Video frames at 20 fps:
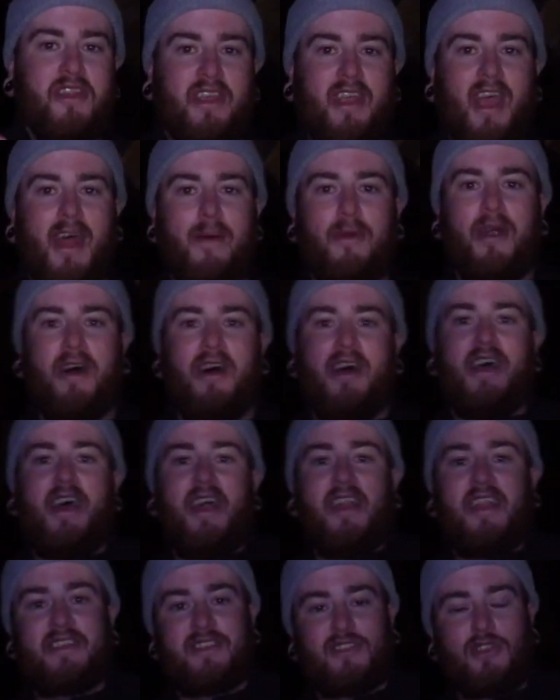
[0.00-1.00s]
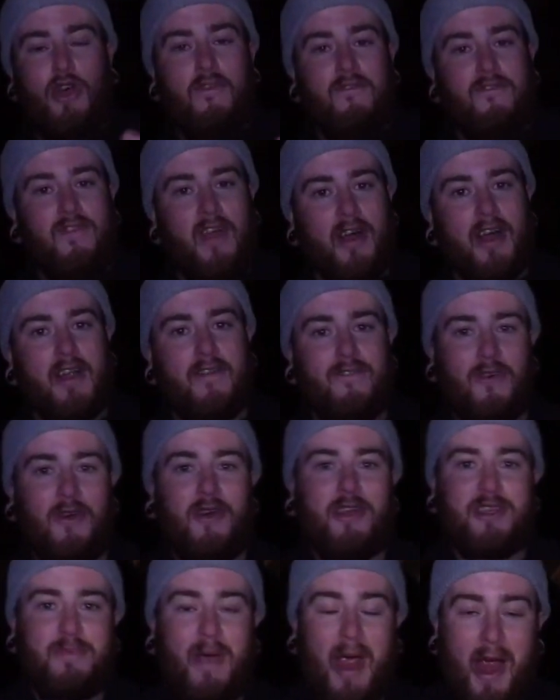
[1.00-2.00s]
the camera. This is her very
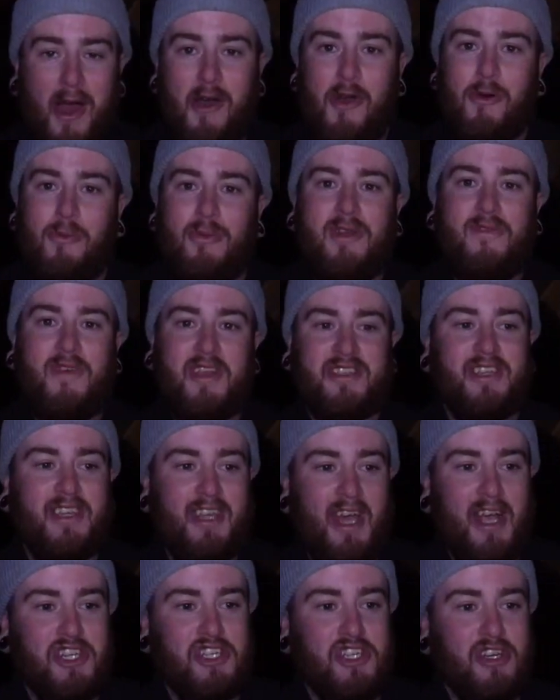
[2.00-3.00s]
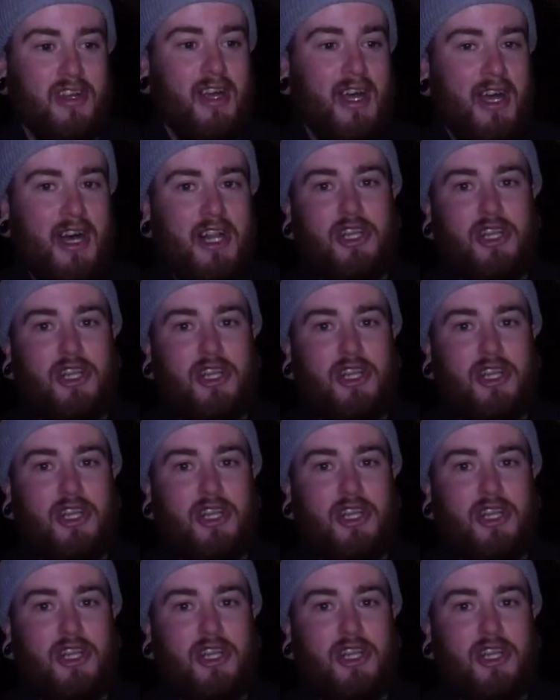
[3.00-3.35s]
first paranormal investigation.